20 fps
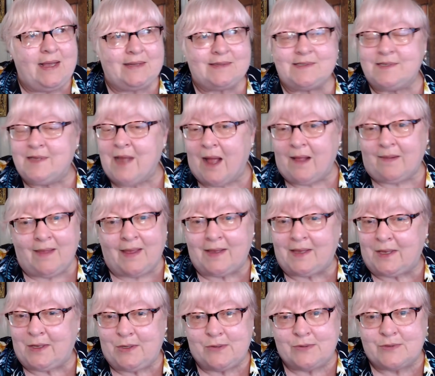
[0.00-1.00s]
It's not
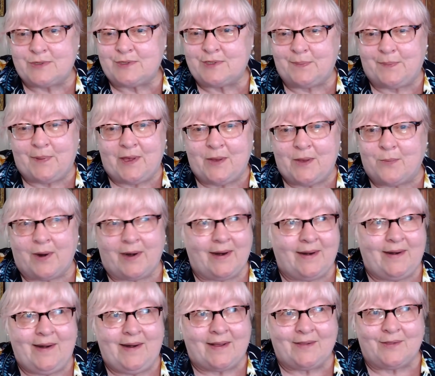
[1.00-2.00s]
like it used to be
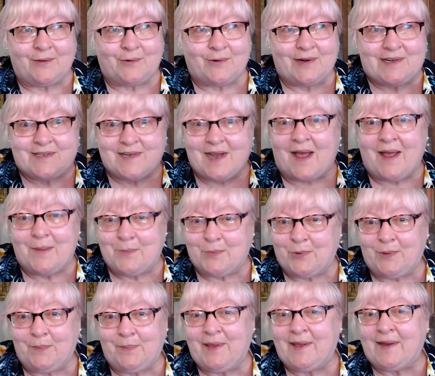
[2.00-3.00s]
when a nickel or a
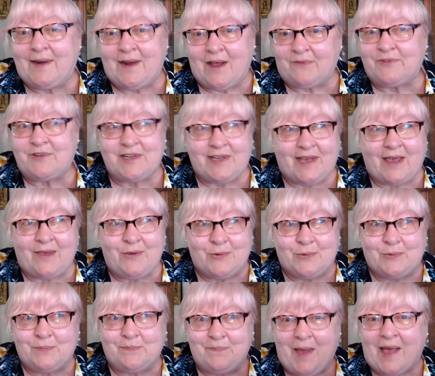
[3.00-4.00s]
dime would be enough to
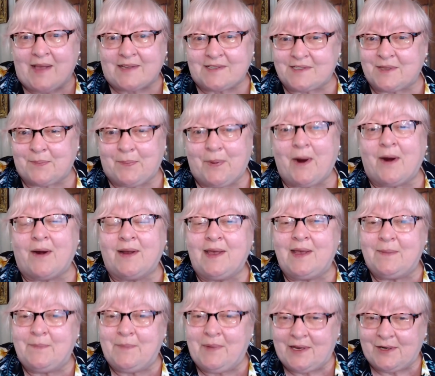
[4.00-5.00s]
get you past the
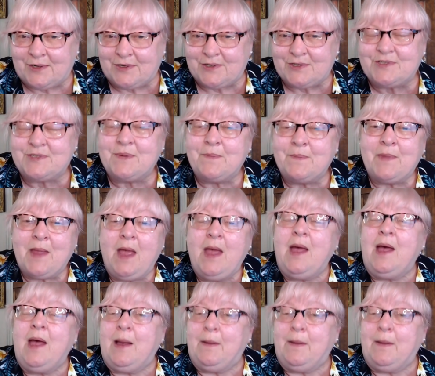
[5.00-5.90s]
parking meters.